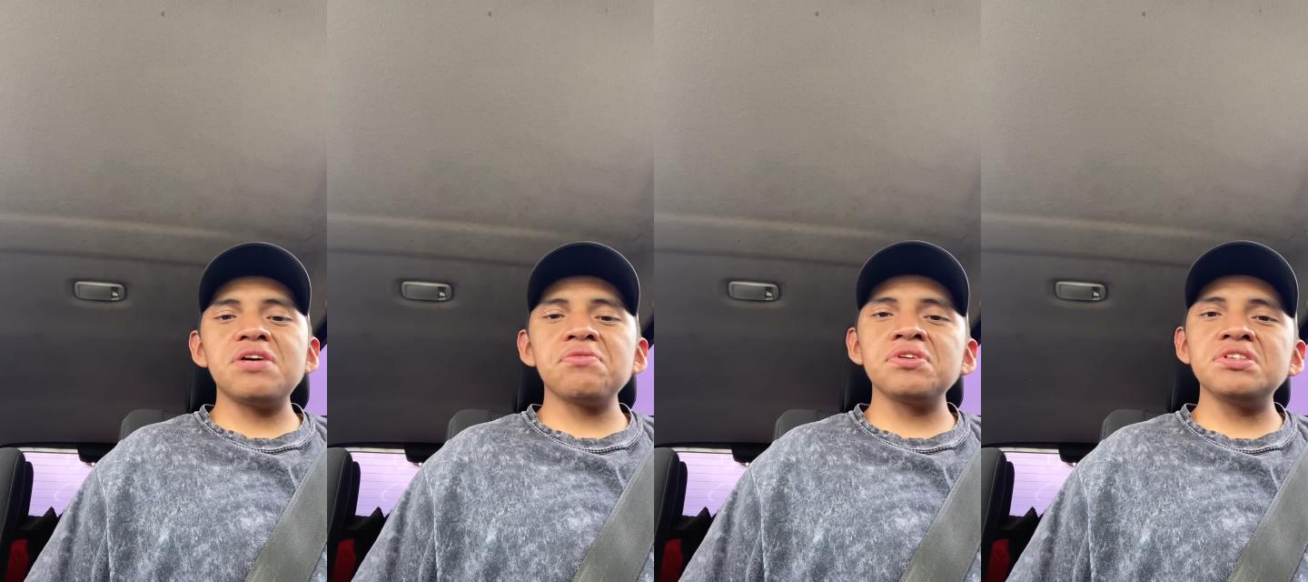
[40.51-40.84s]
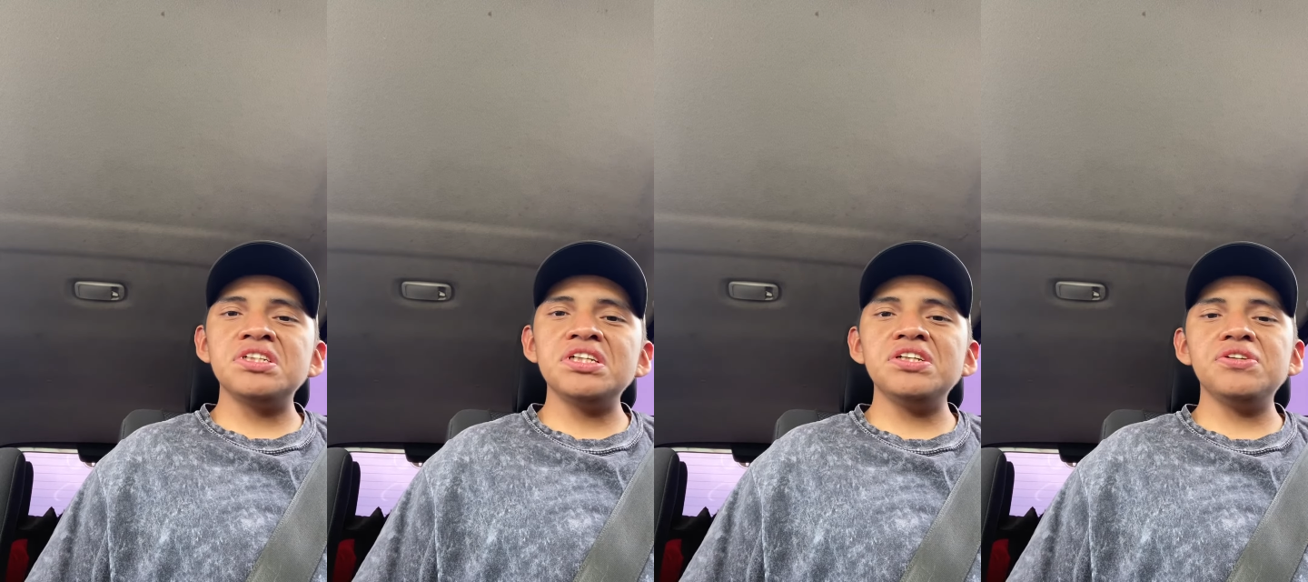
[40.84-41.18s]
I'm
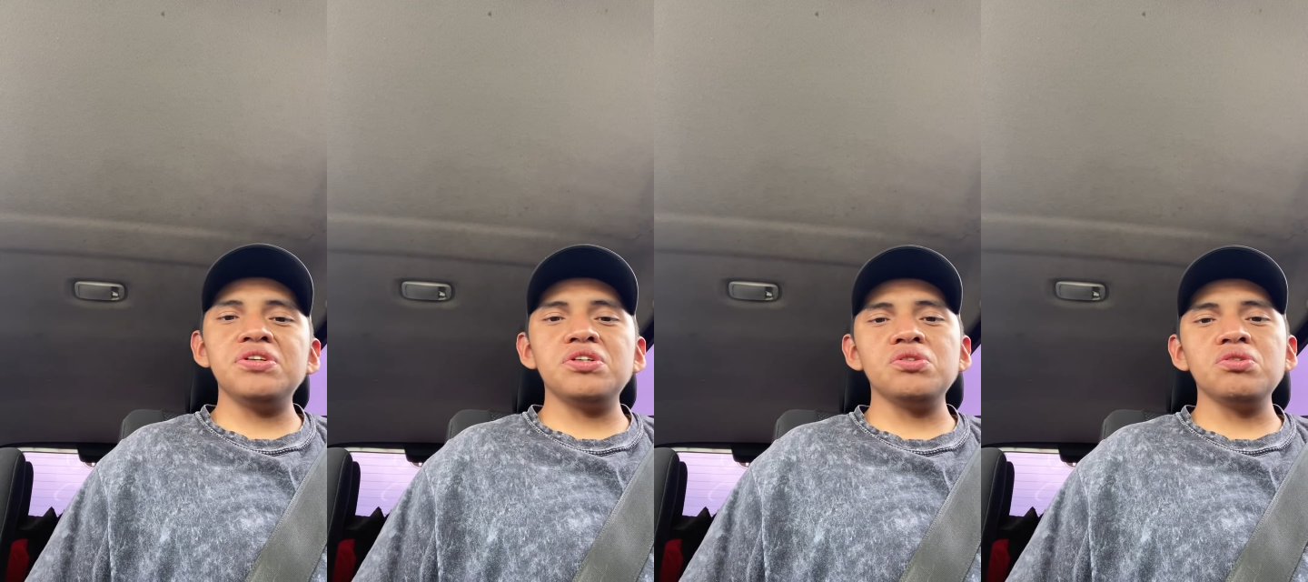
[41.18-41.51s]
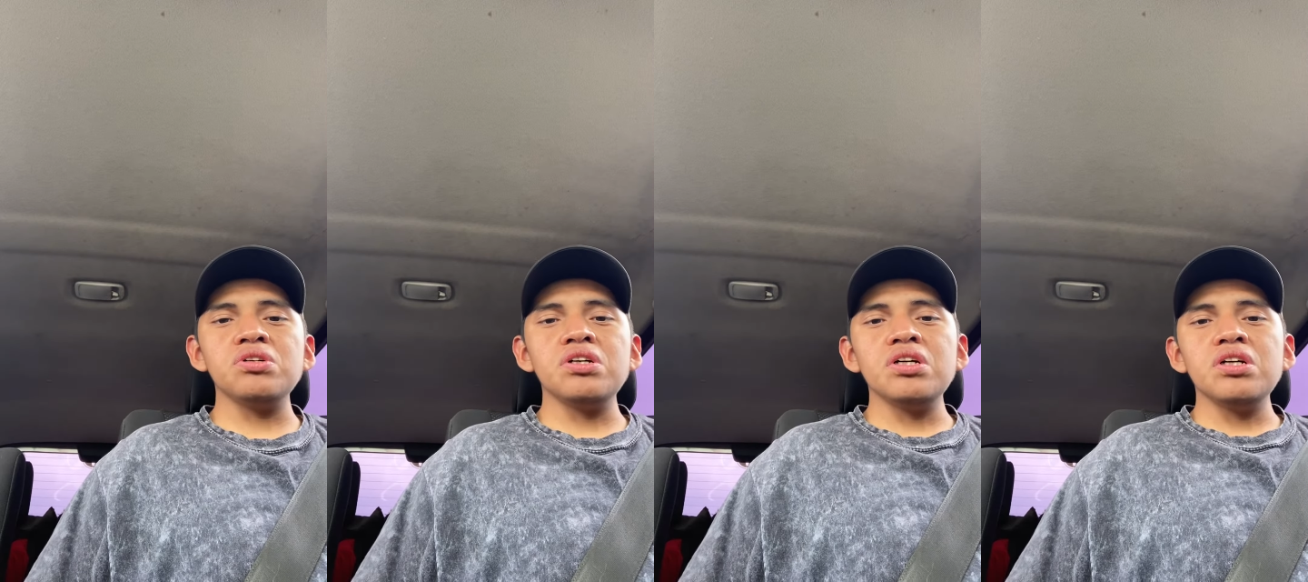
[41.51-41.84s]
continuing to
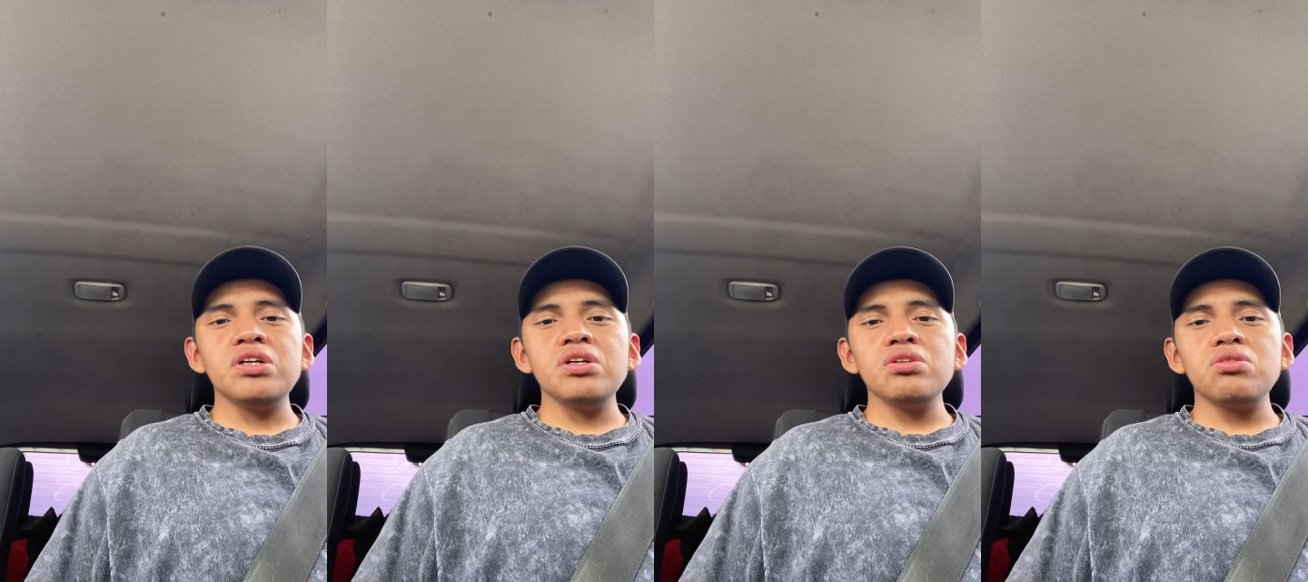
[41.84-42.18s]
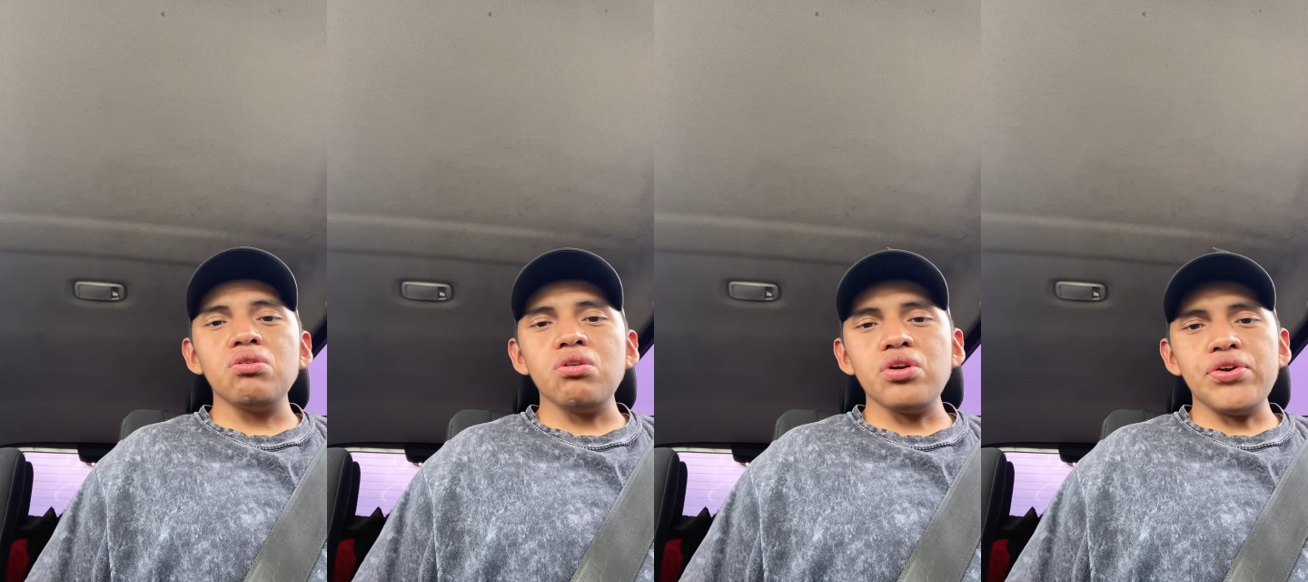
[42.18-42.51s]

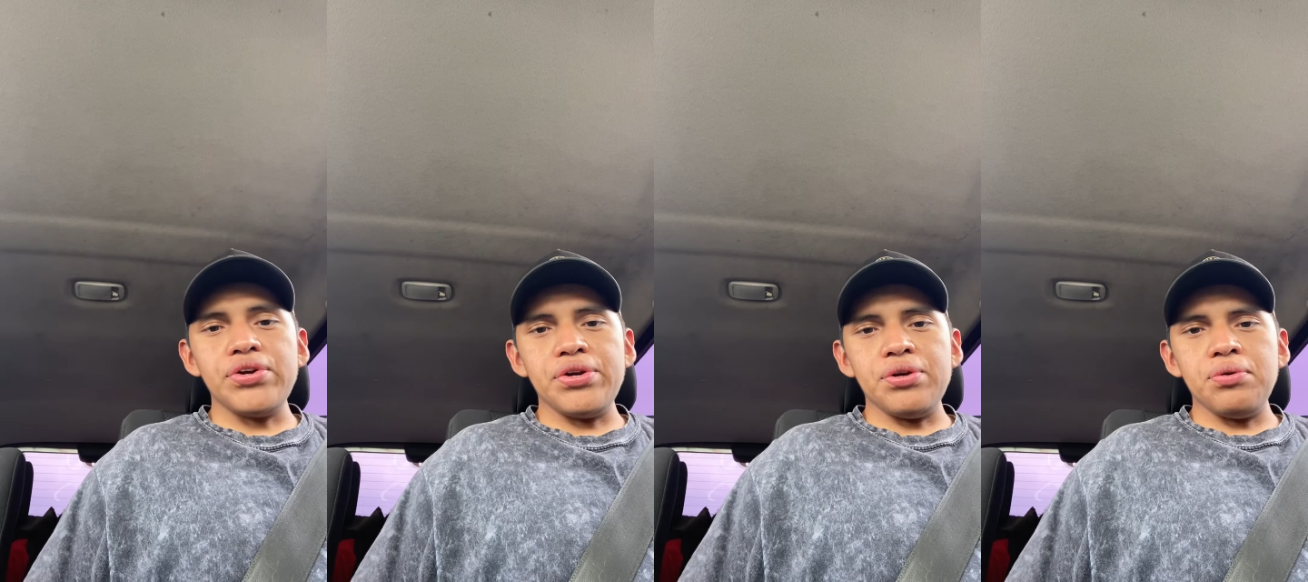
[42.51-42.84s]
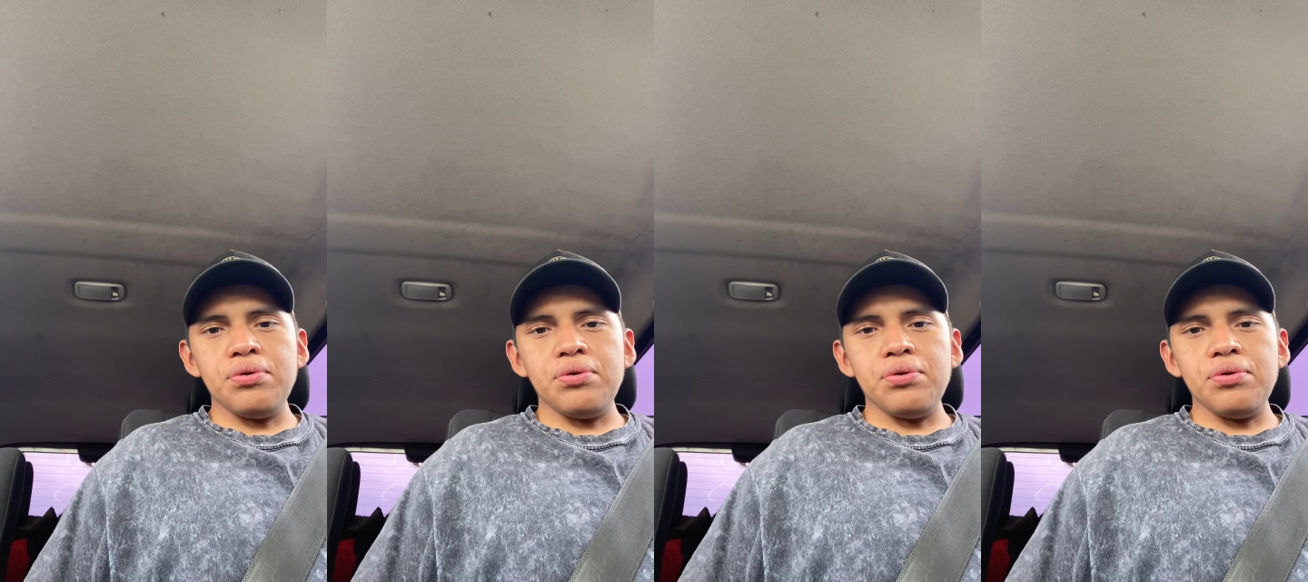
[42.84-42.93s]
to learn